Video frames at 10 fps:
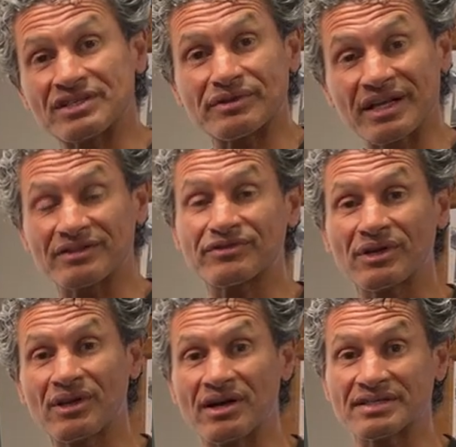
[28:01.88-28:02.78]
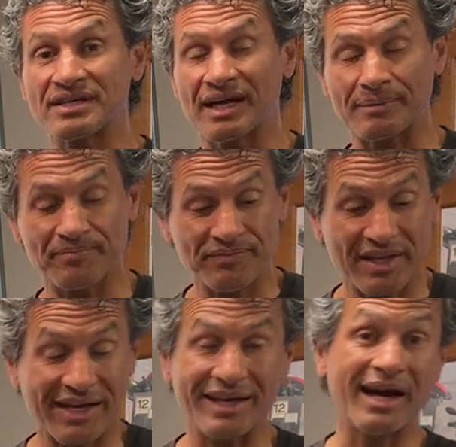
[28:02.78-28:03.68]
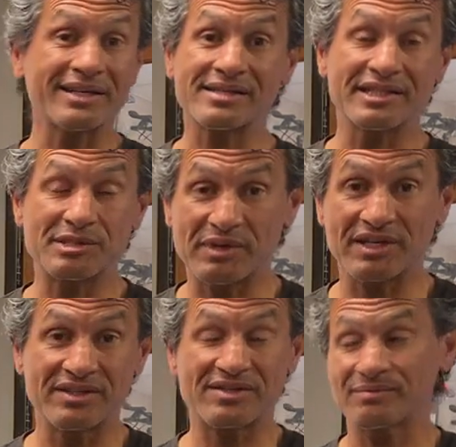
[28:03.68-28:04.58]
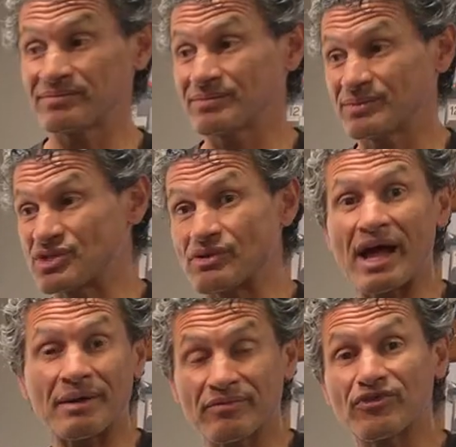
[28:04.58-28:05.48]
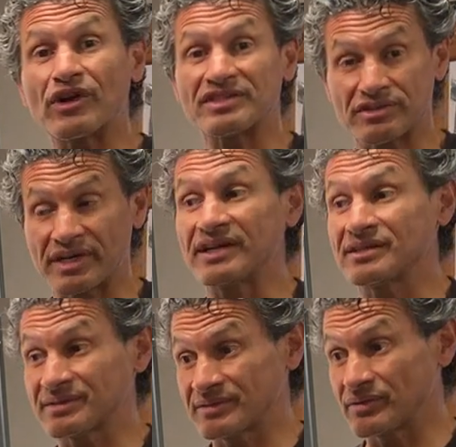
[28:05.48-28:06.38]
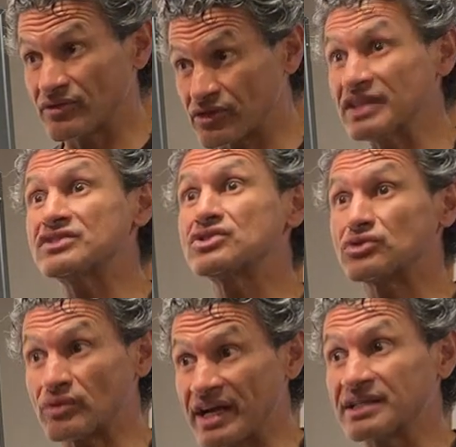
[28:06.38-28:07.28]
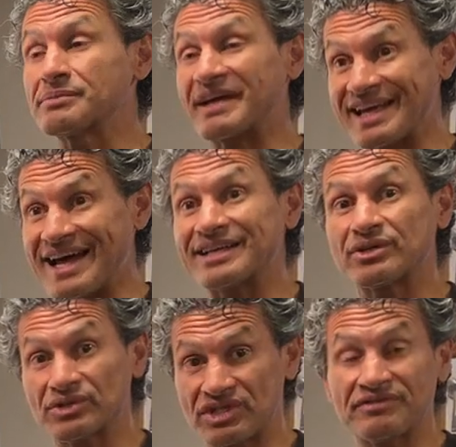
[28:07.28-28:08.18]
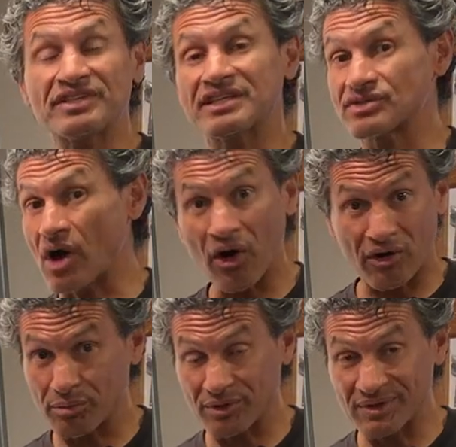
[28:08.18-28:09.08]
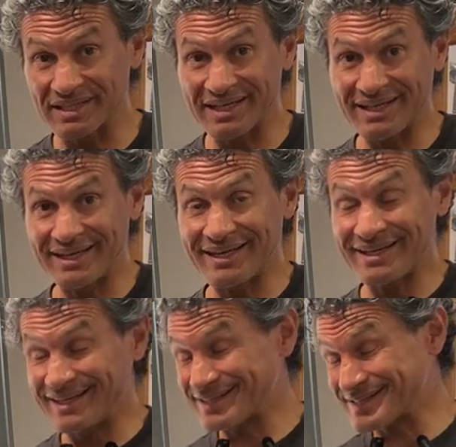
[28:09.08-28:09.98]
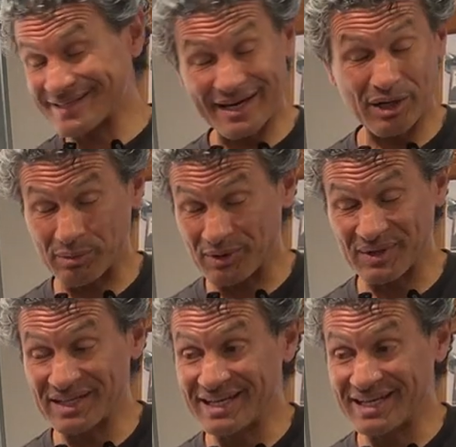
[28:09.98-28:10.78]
derailleur for a long time. And honestly, it's because SRAM front derailleur mechanical shifting is horrible. It's terrible.